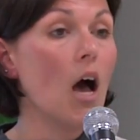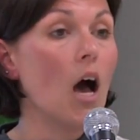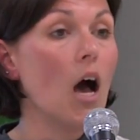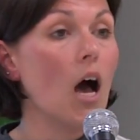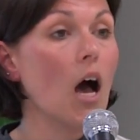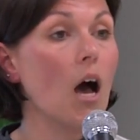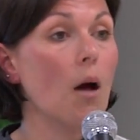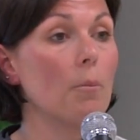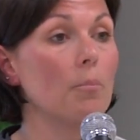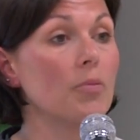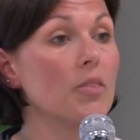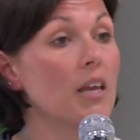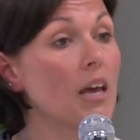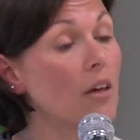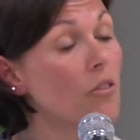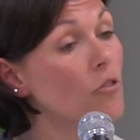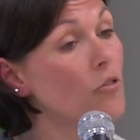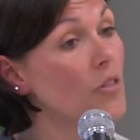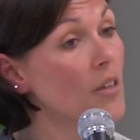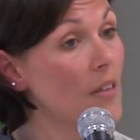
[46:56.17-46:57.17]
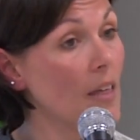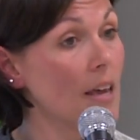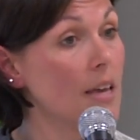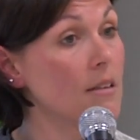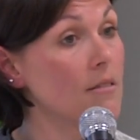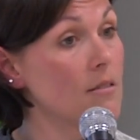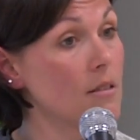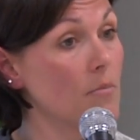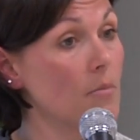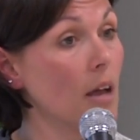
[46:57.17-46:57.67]
The other thing they
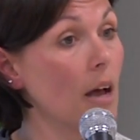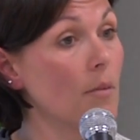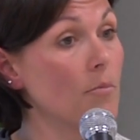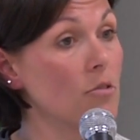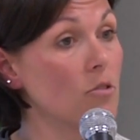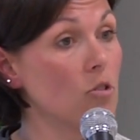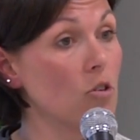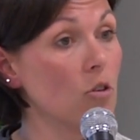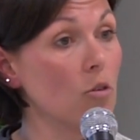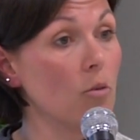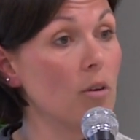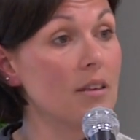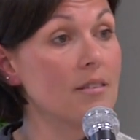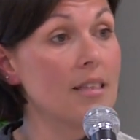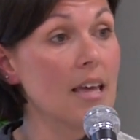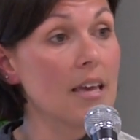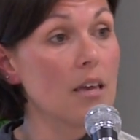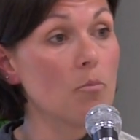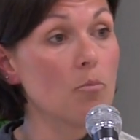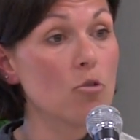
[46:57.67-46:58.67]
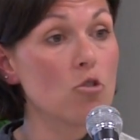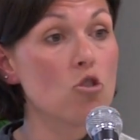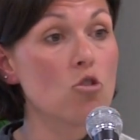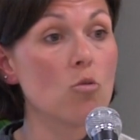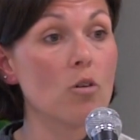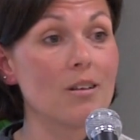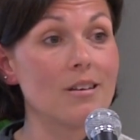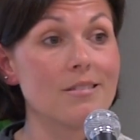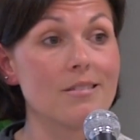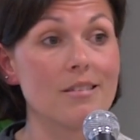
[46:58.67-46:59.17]
can sometimes do is they can put you
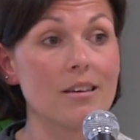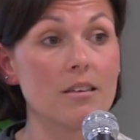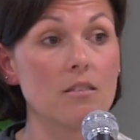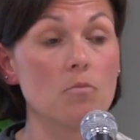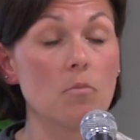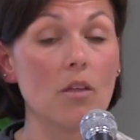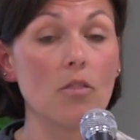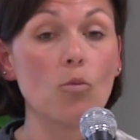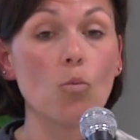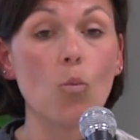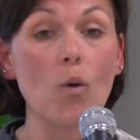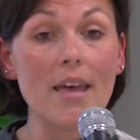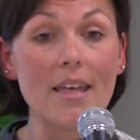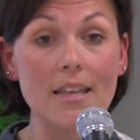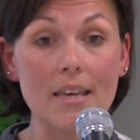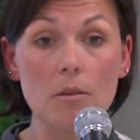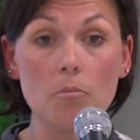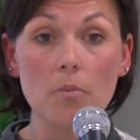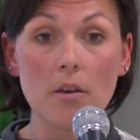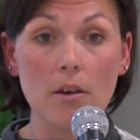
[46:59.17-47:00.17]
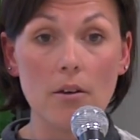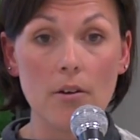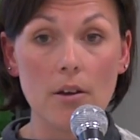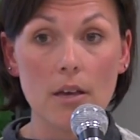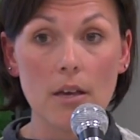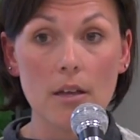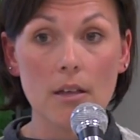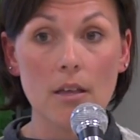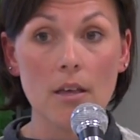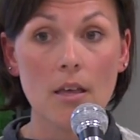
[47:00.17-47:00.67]
on a 6-month waiting
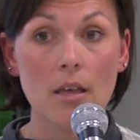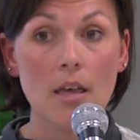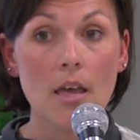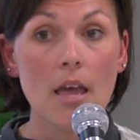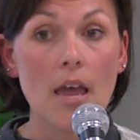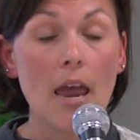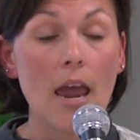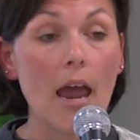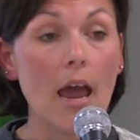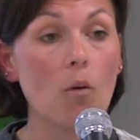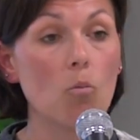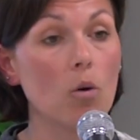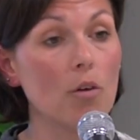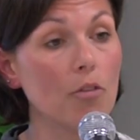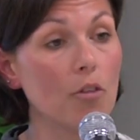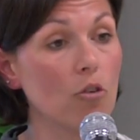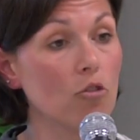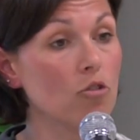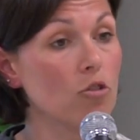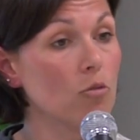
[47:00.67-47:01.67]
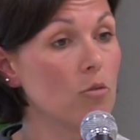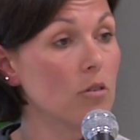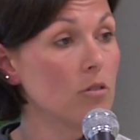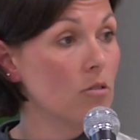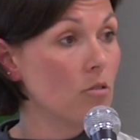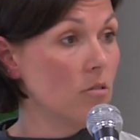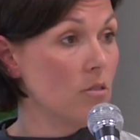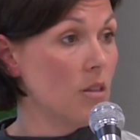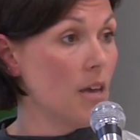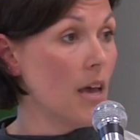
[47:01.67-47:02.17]
period, and what they'll do is
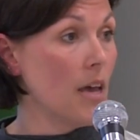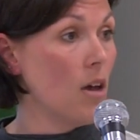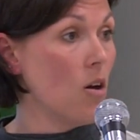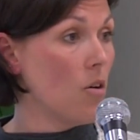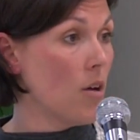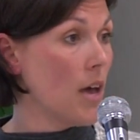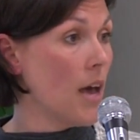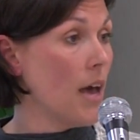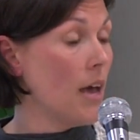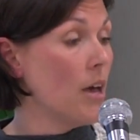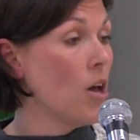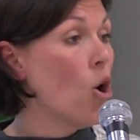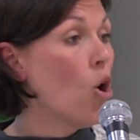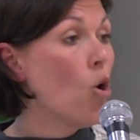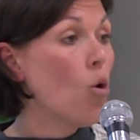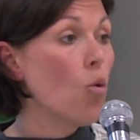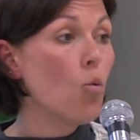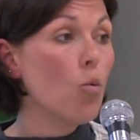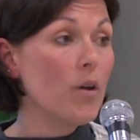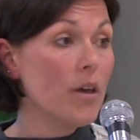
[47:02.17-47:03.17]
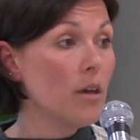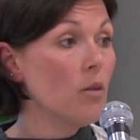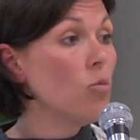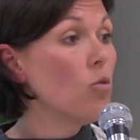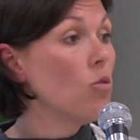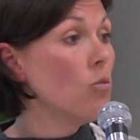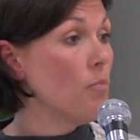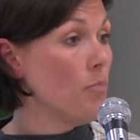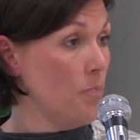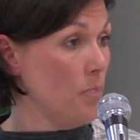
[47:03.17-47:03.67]
they'll say, okay, we
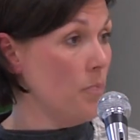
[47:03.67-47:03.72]
will